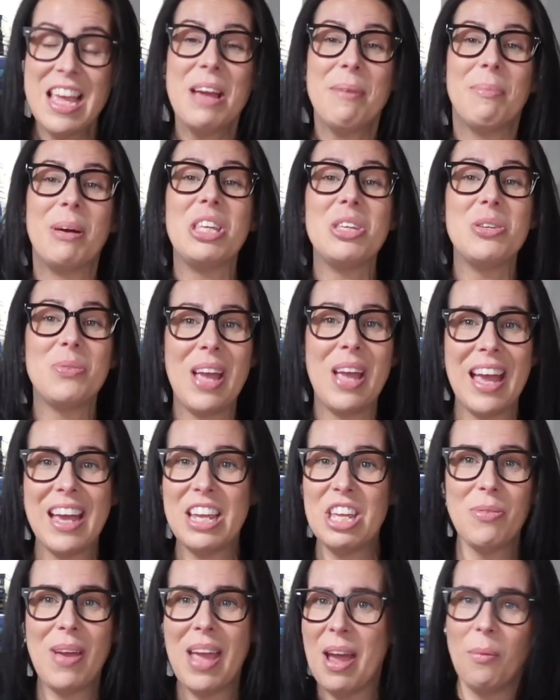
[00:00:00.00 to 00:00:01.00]
But you
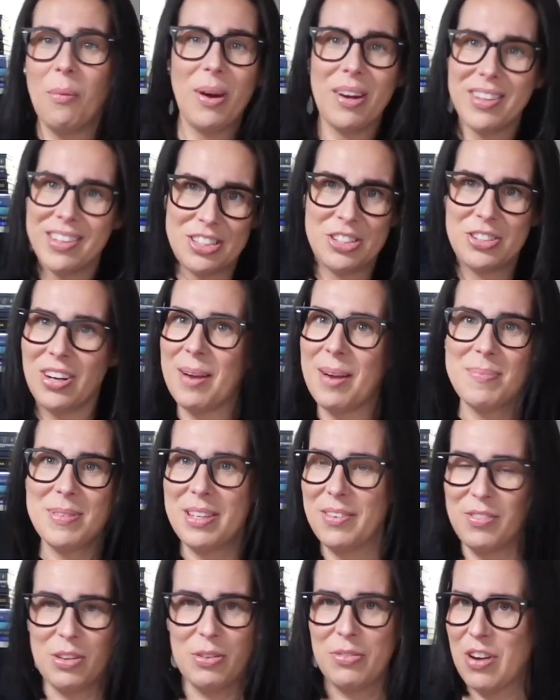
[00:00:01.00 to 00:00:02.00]
can't wear the stripes
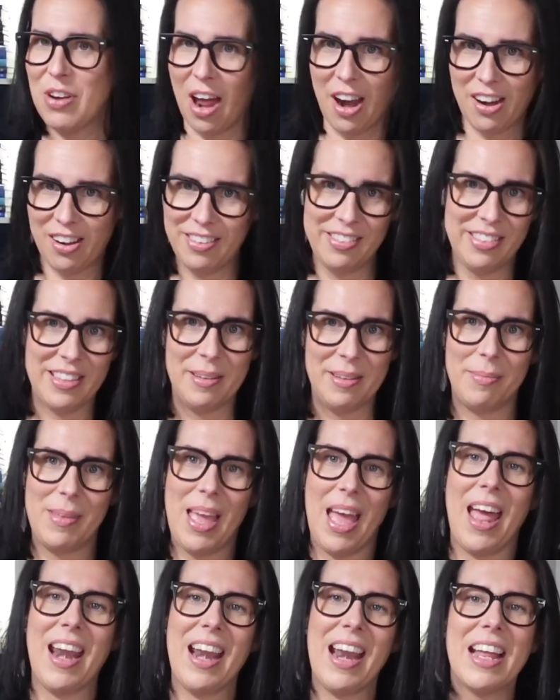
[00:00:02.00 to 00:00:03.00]
if you've not earned them yet.